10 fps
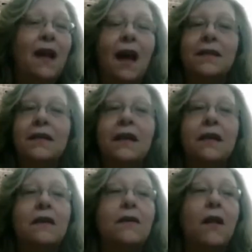I tell you,
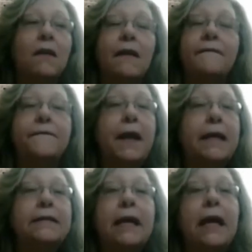y'all are a
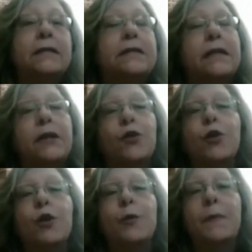fantastic
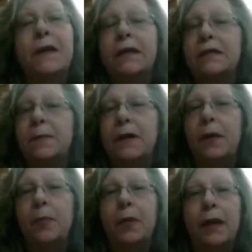group, and it's been
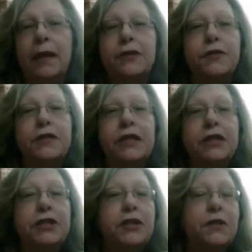a pleasure
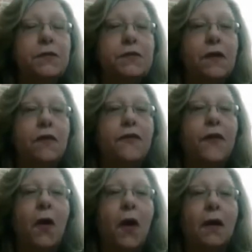teaching you so
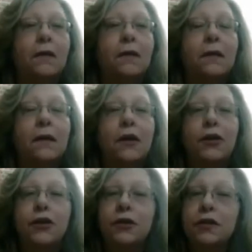far.
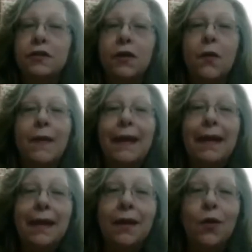You're just so
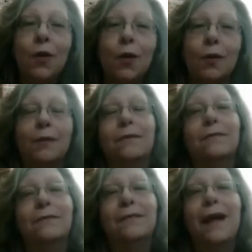eager.
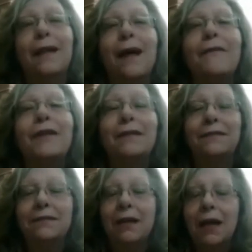I love it.
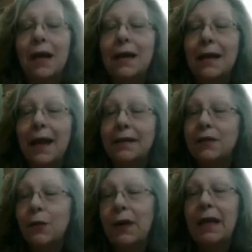
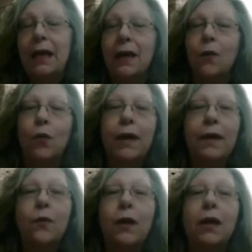Next week,
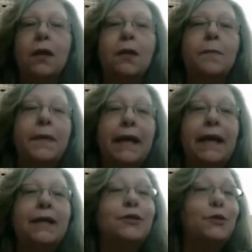we will
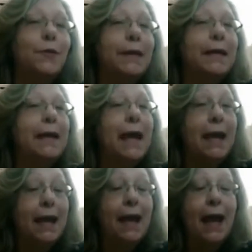be doing
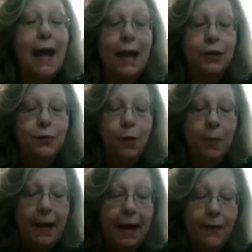an actual
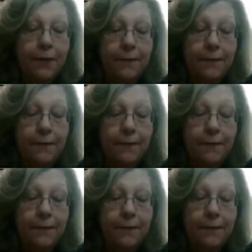pattern,